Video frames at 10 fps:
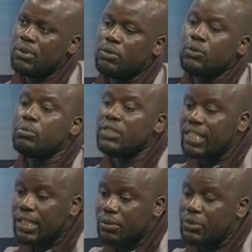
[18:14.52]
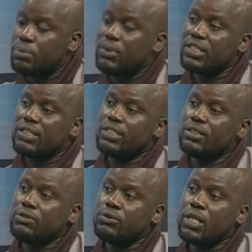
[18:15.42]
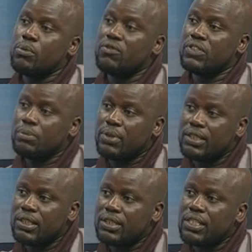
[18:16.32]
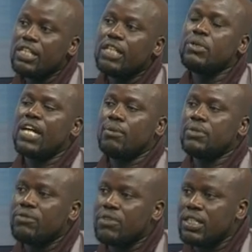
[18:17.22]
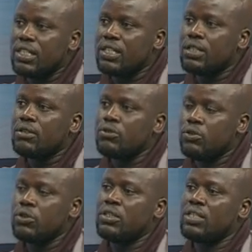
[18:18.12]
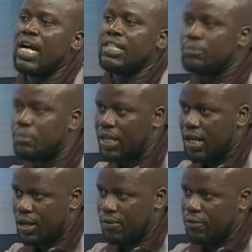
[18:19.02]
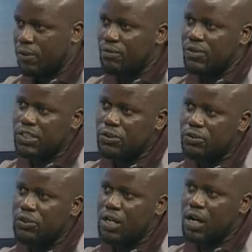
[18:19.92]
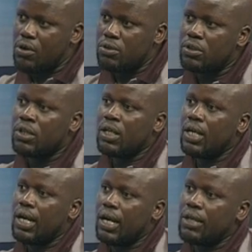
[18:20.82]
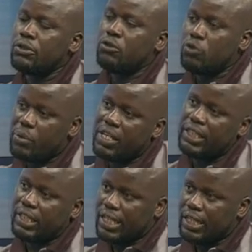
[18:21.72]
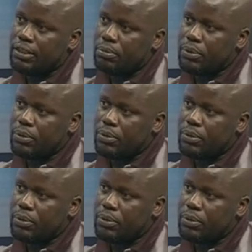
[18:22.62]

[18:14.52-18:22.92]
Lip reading: We'll be taking Miss President to some of these places. It becomes a very good icebreaker for conversations around women and leadership.